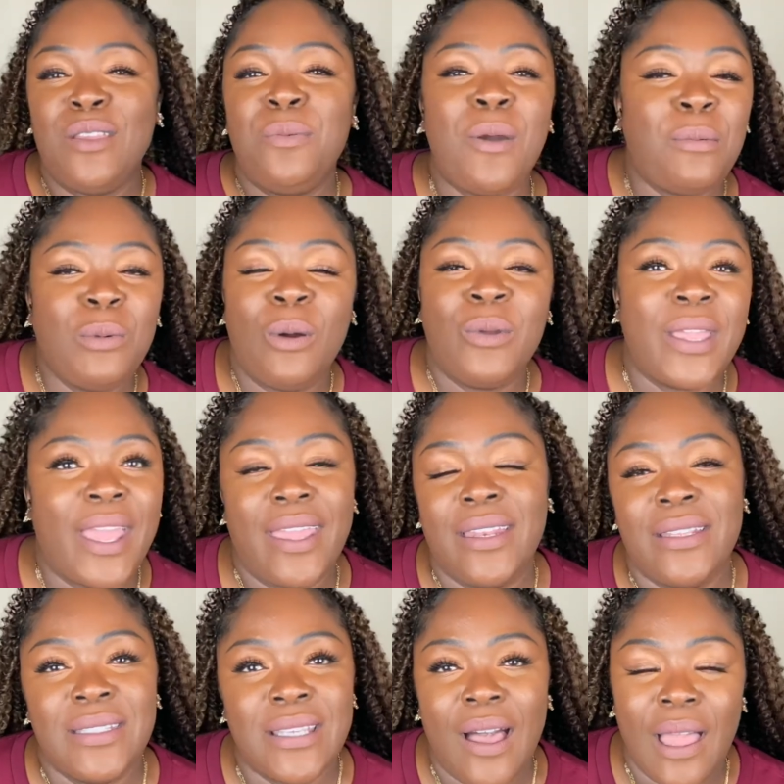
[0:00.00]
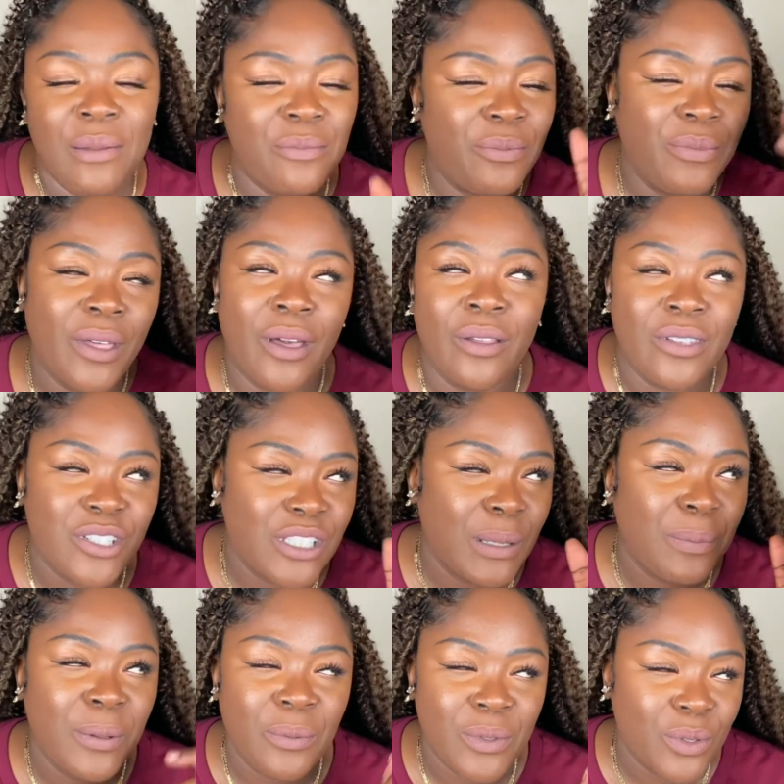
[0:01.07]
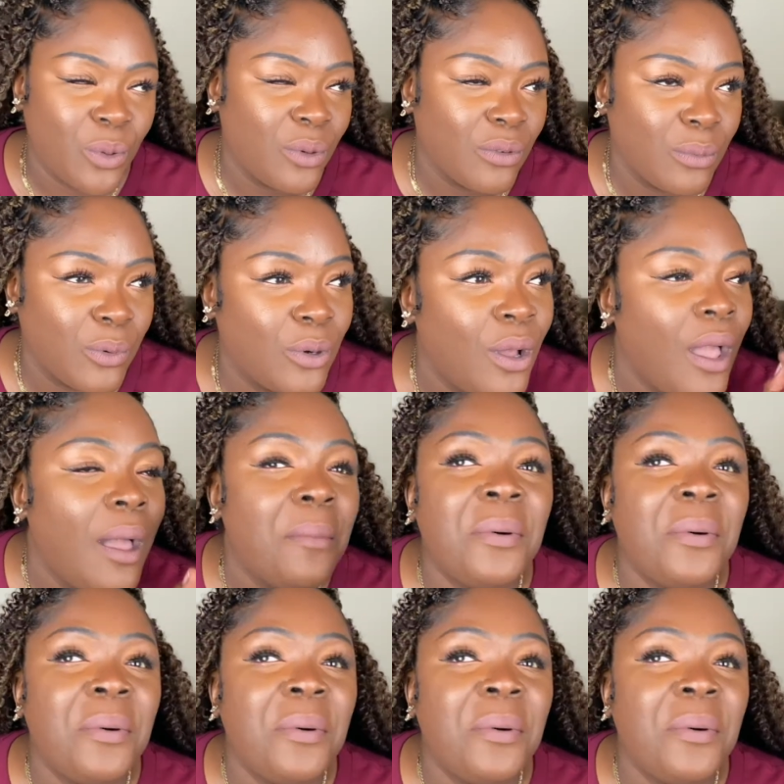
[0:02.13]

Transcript: You probably won't get it in time though, the shipping was horrible,